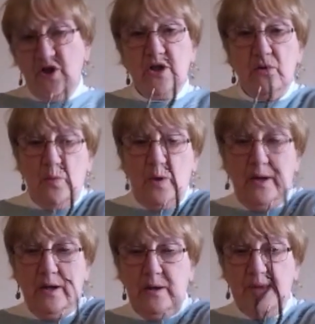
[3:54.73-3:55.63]
when you don't
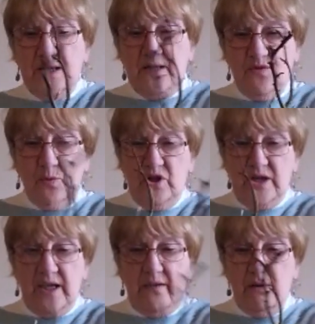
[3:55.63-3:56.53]
wire your bits of wood
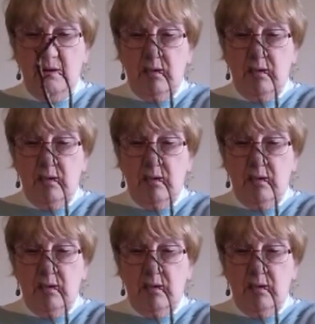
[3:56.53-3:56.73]
together.